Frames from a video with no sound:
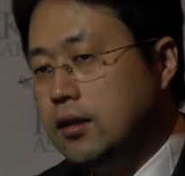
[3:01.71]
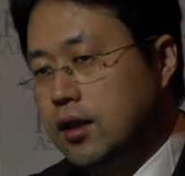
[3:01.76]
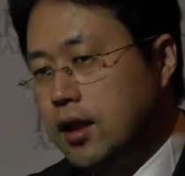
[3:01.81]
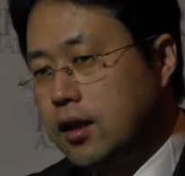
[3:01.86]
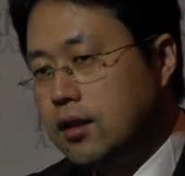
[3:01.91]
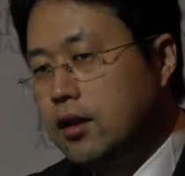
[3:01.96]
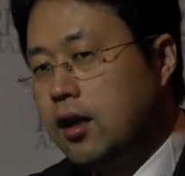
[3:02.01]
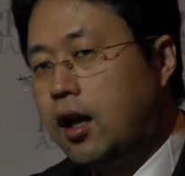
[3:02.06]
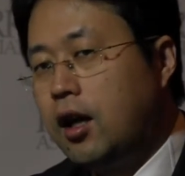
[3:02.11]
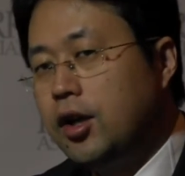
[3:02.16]

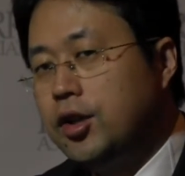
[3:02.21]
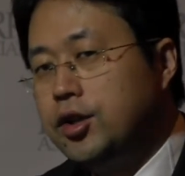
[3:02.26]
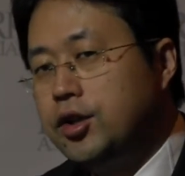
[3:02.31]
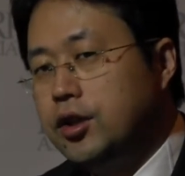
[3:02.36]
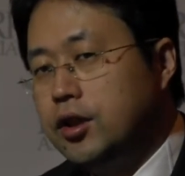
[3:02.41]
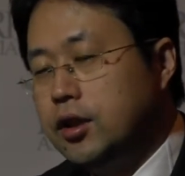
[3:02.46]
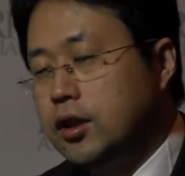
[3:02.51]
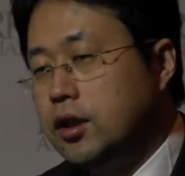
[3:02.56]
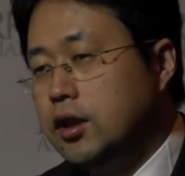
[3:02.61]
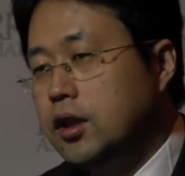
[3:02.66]

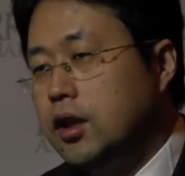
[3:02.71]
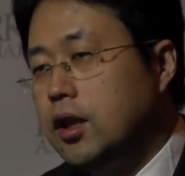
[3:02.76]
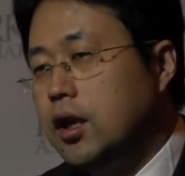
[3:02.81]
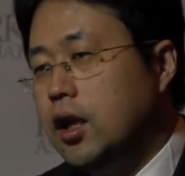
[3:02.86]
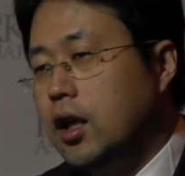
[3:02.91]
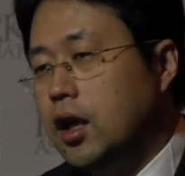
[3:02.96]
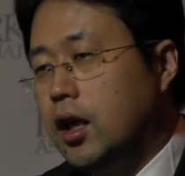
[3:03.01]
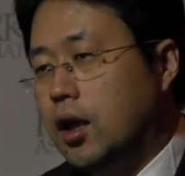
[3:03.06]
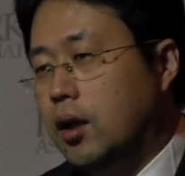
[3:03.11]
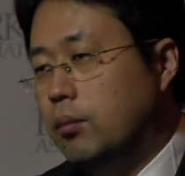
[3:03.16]
technology
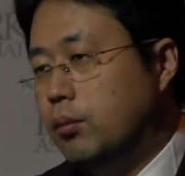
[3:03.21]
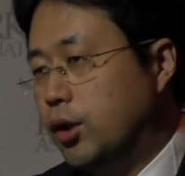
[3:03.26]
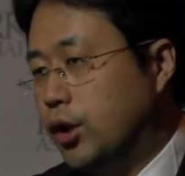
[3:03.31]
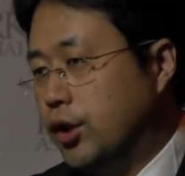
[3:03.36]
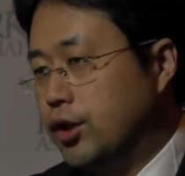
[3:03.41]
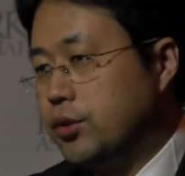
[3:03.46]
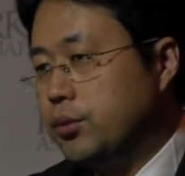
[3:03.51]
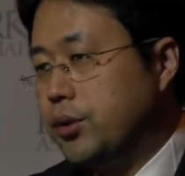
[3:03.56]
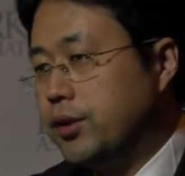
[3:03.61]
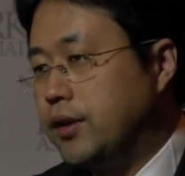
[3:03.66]
uh,
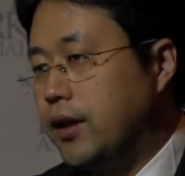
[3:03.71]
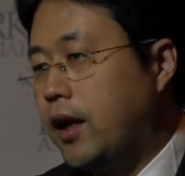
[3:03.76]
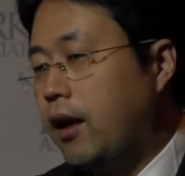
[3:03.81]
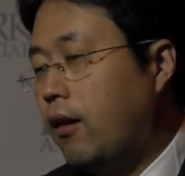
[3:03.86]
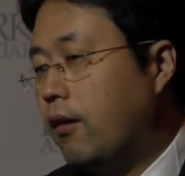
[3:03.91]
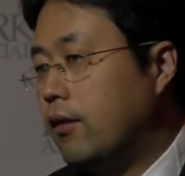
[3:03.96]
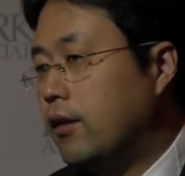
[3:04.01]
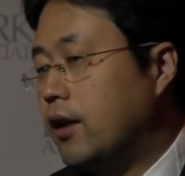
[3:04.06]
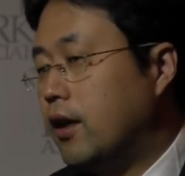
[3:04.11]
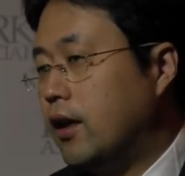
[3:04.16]
merge with the
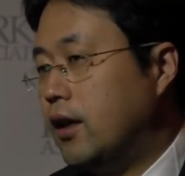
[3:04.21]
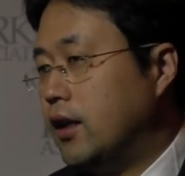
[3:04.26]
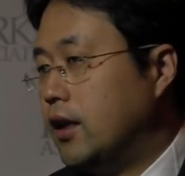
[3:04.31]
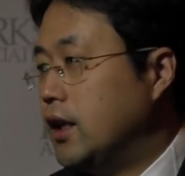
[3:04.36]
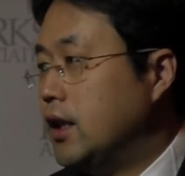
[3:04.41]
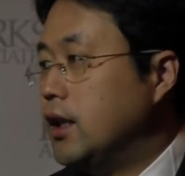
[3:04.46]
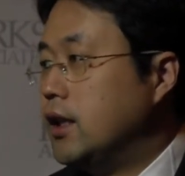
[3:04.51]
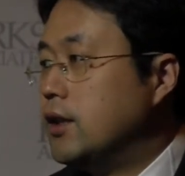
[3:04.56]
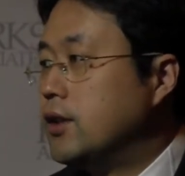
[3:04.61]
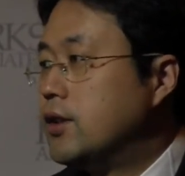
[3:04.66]
healthcare
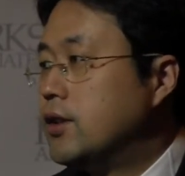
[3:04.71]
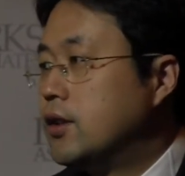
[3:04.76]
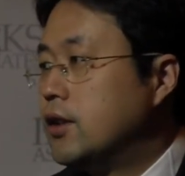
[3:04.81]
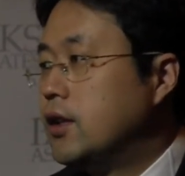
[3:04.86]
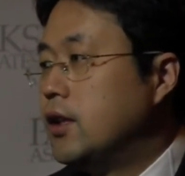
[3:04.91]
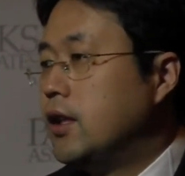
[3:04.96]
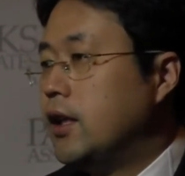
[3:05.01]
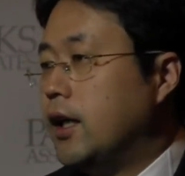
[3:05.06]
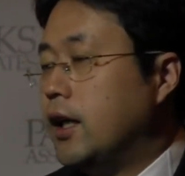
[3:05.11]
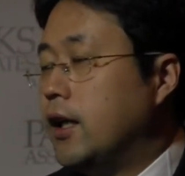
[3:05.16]
needs
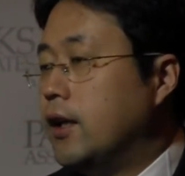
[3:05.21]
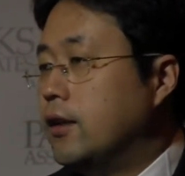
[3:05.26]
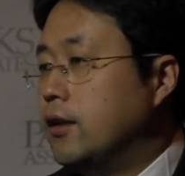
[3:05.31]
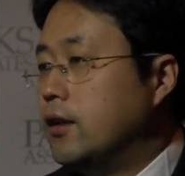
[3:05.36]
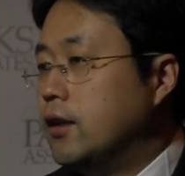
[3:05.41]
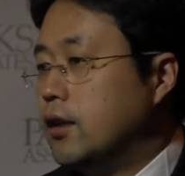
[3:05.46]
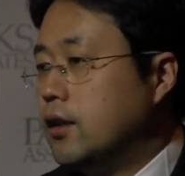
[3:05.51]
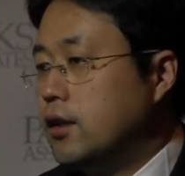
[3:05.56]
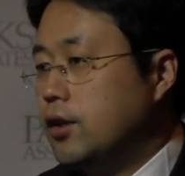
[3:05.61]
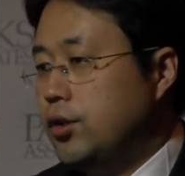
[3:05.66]
and
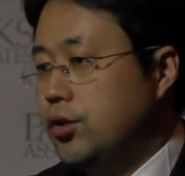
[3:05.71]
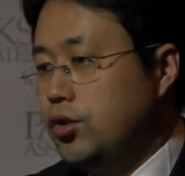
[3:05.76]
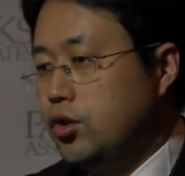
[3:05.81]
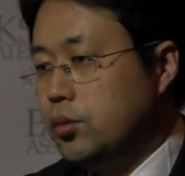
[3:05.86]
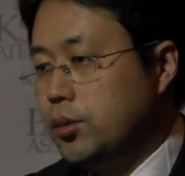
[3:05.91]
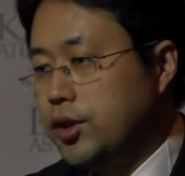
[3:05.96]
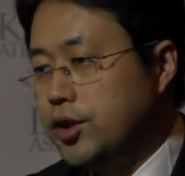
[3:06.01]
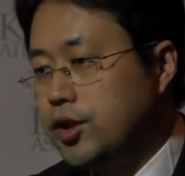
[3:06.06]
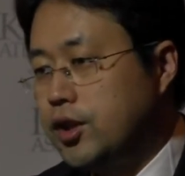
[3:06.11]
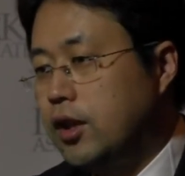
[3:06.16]
the
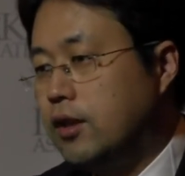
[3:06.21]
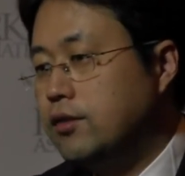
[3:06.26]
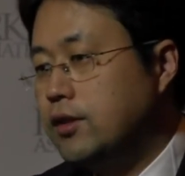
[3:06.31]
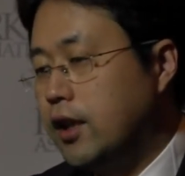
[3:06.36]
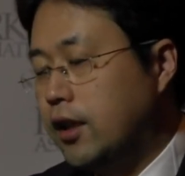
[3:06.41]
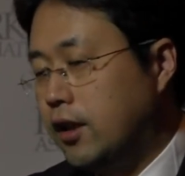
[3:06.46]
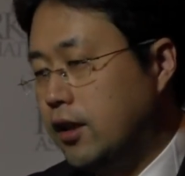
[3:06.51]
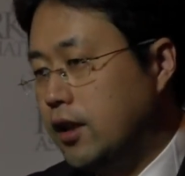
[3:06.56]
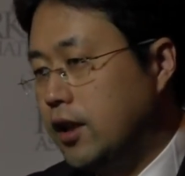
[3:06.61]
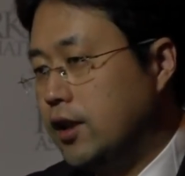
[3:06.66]
consumer
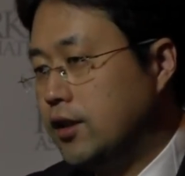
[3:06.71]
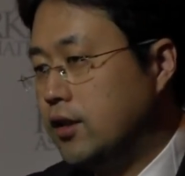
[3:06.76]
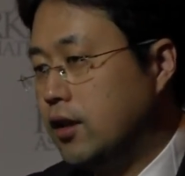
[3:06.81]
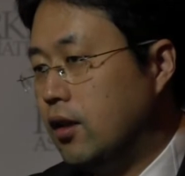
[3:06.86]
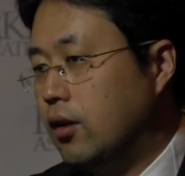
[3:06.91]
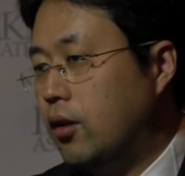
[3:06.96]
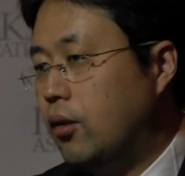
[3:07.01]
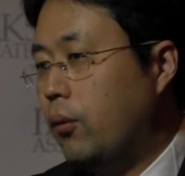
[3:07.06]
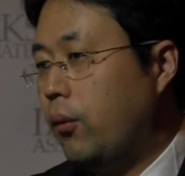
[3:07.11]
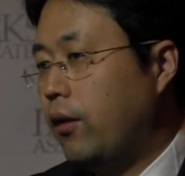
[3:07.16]
self-care needs
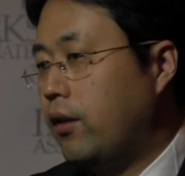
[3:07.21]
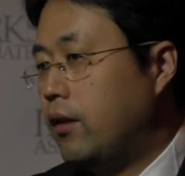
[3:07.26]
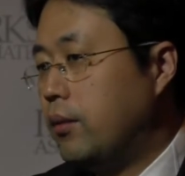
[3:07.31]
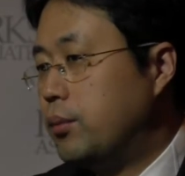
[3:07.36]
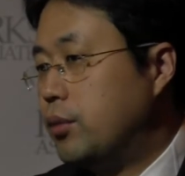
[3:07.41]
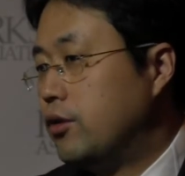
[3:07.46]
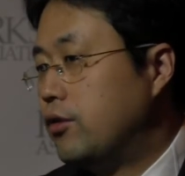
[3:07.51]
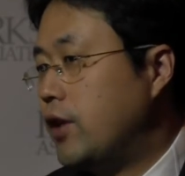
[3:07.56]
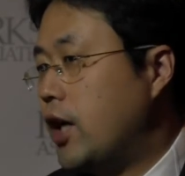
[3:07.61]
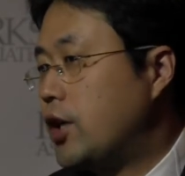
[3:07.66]
along with the
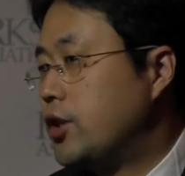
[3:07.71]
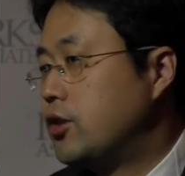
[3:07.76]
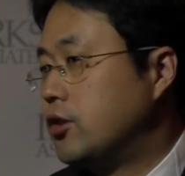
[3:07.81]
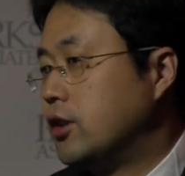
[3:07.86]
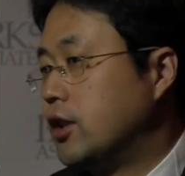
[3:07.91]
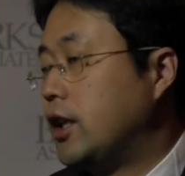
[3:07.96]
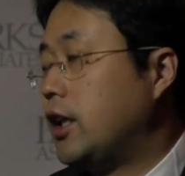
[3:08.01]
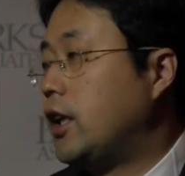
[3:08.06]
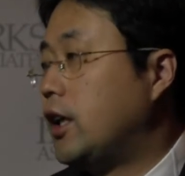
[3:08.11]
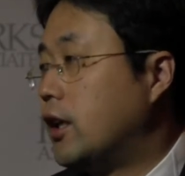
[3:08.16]

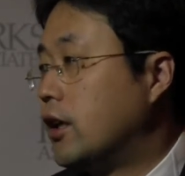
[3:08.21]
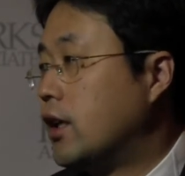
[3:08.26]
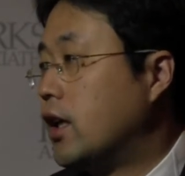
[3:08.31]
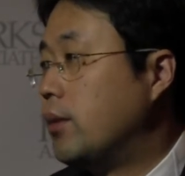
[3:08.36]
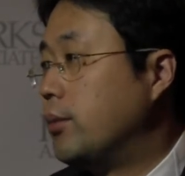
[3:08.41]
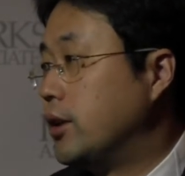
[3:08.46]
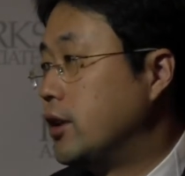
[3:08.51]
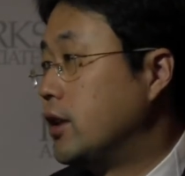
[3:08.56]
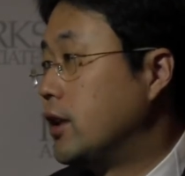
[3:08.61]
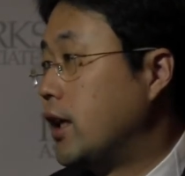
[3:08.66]
professional care
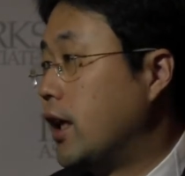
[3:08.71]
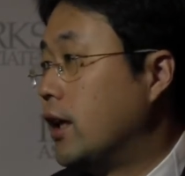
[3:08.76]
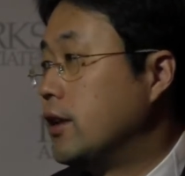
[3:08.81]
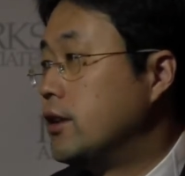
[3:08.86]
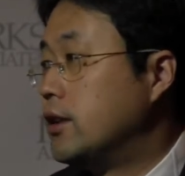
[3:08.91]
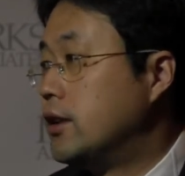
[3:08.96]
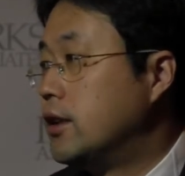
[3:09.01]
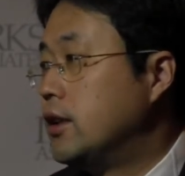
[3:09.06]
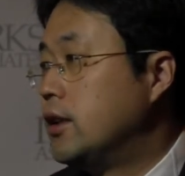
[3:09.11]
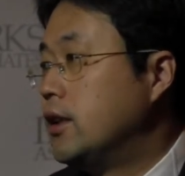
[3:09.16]
coming
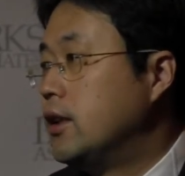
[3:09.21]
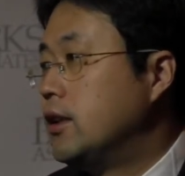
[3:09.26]
together.